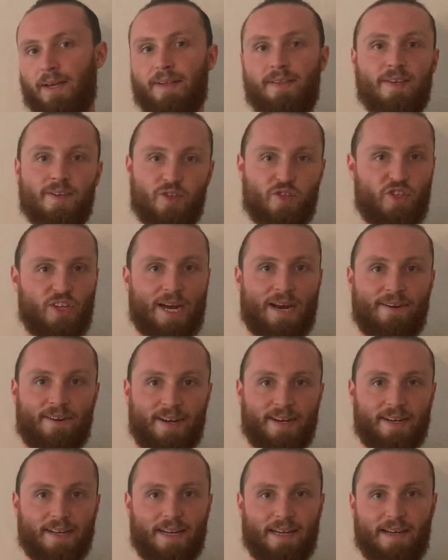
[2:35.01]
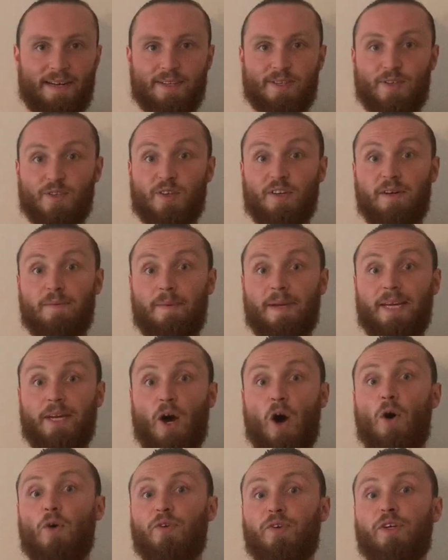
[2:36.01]
This chariot class is going to be an
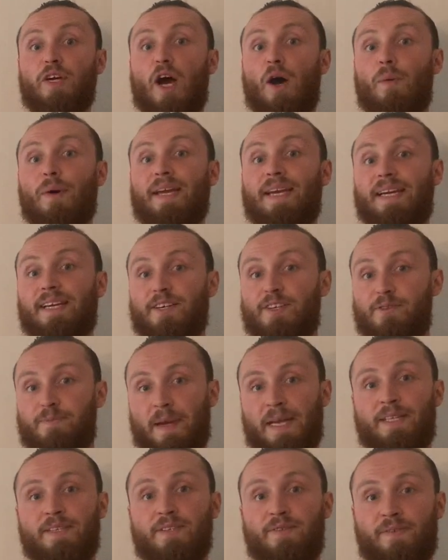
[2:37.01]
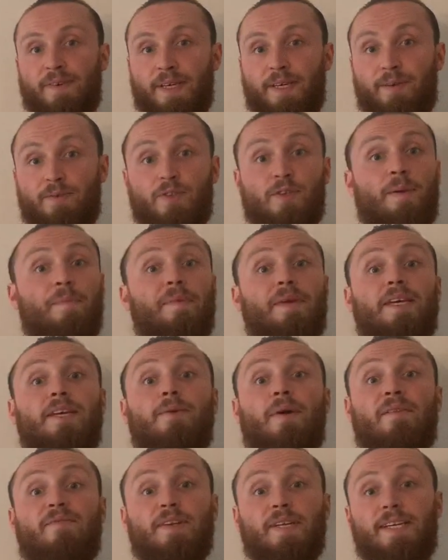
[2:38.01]
ongoing expense for you, something you
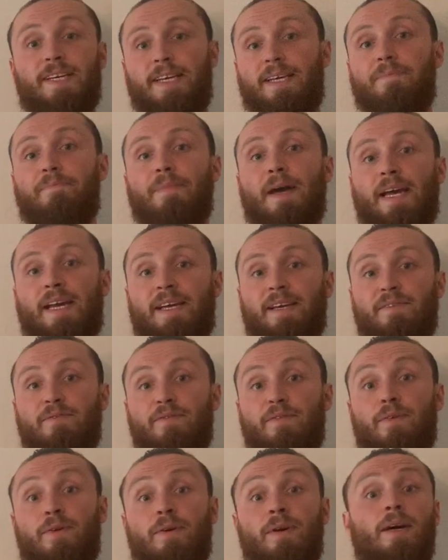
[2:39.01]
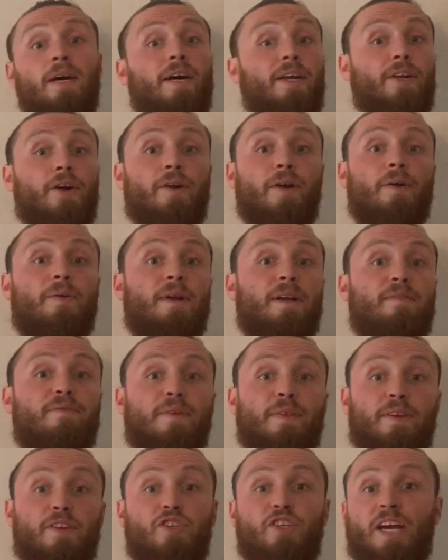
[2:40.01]
have to keep paying for. Not only
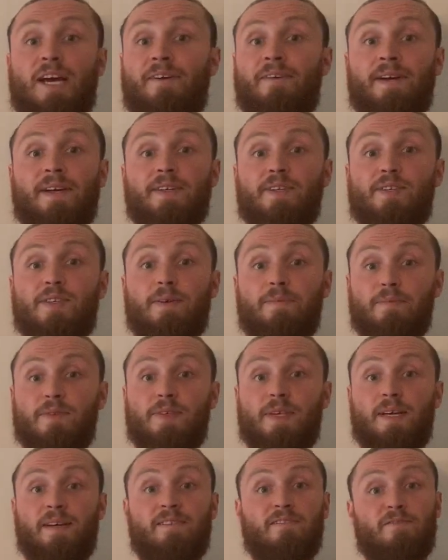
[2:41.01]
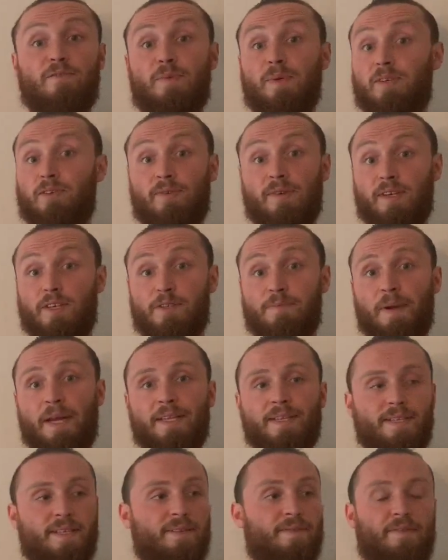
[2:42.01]
for the chariots themselves, which are
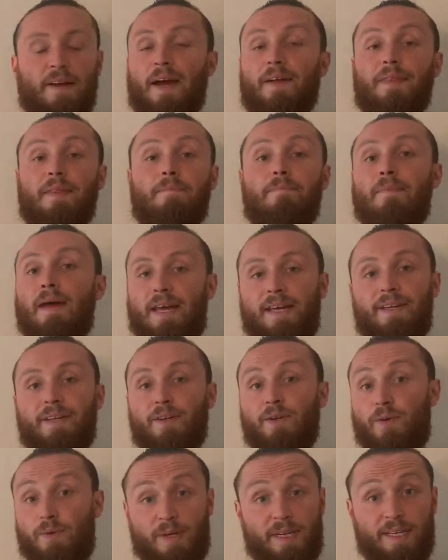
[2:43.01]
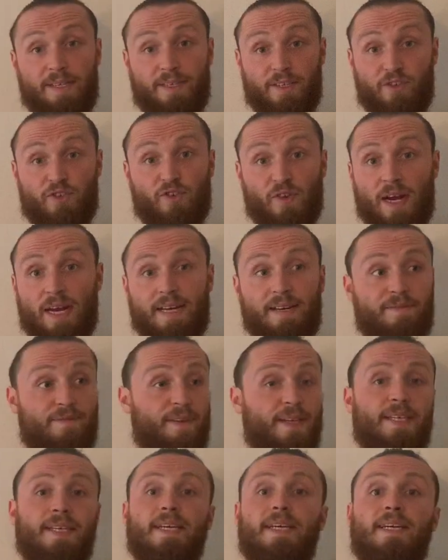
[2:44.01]
expensive, and the men who need to train
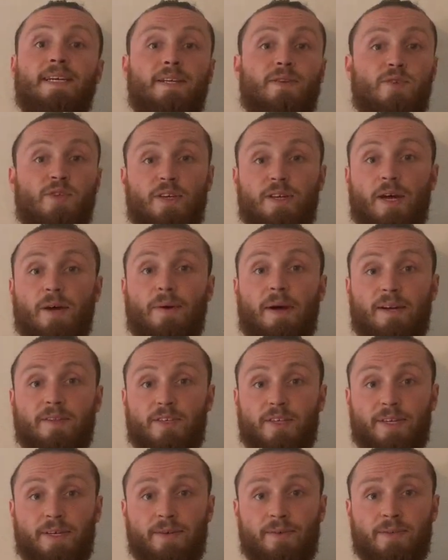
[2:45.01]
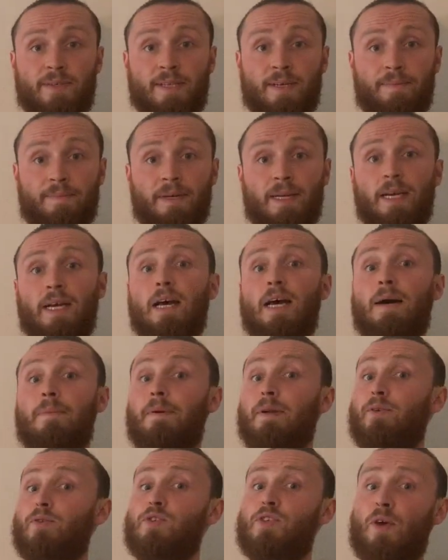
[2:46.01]
for years to know how to use them,
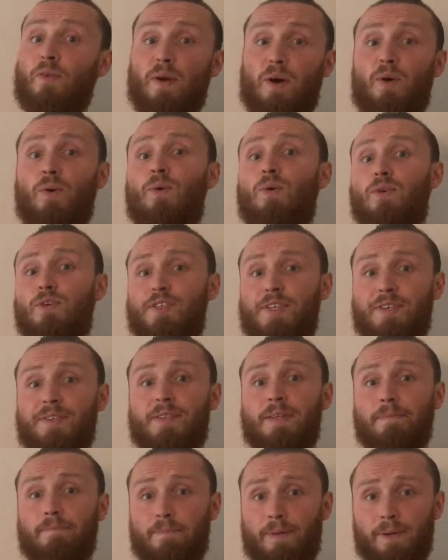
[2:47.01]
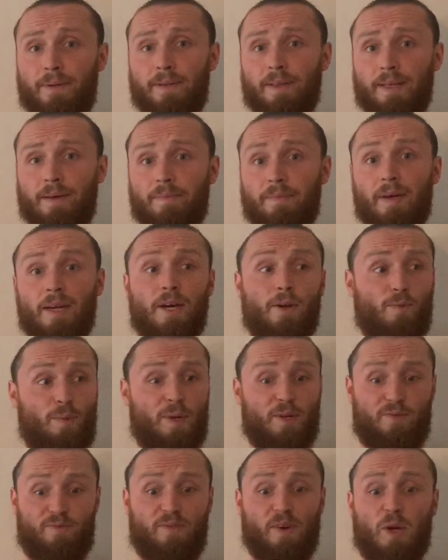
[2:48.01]
but also the horses that pull them,
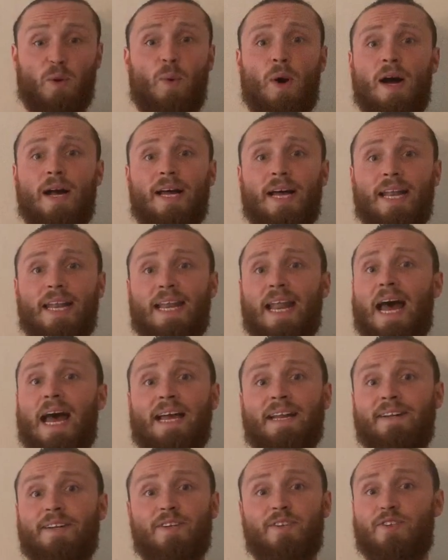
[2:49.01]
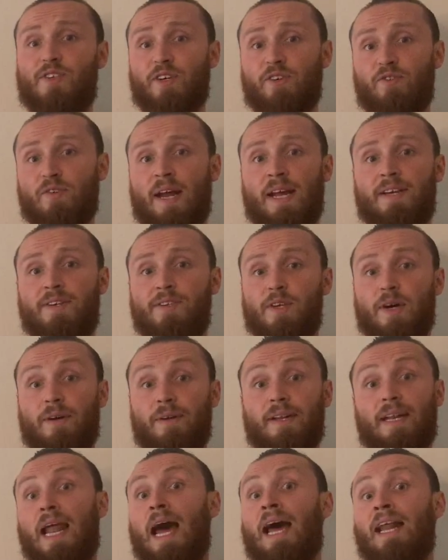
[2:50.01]
which require land to graze
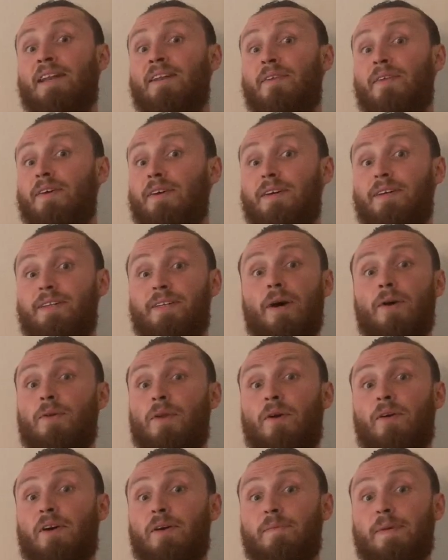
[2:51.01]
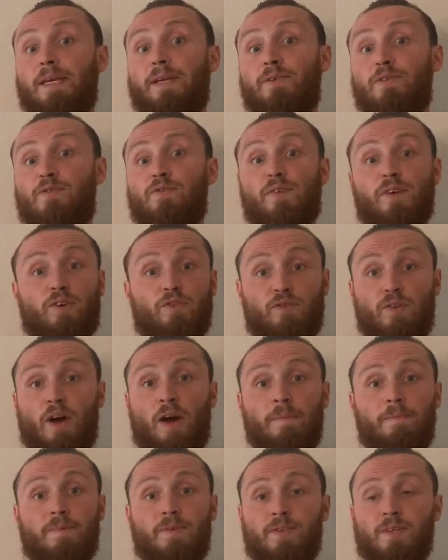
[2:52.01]
on, land that can no longer be used for
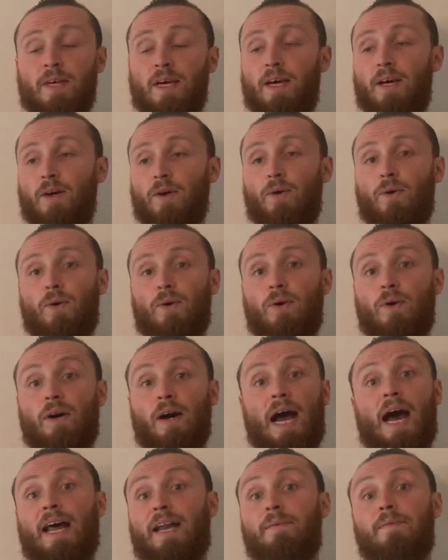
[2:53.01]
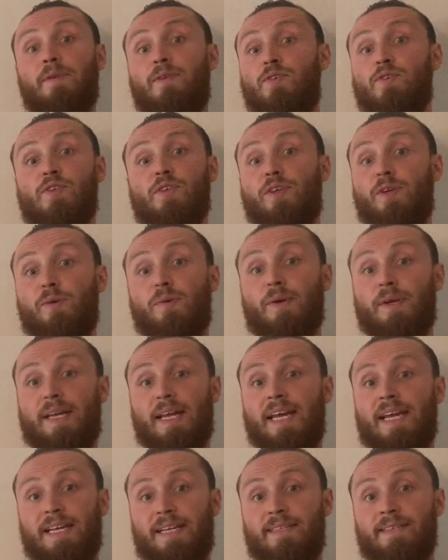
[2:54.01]
crops or animals that you can
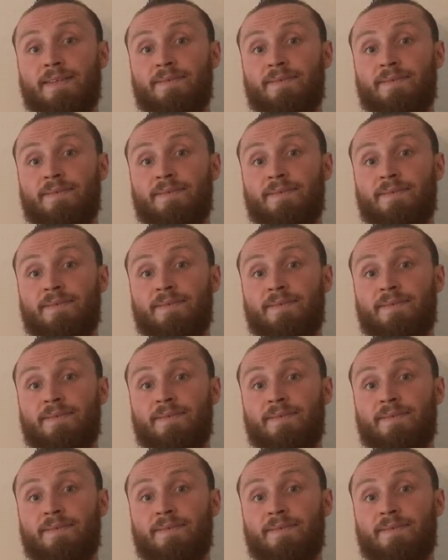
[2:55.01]
eat.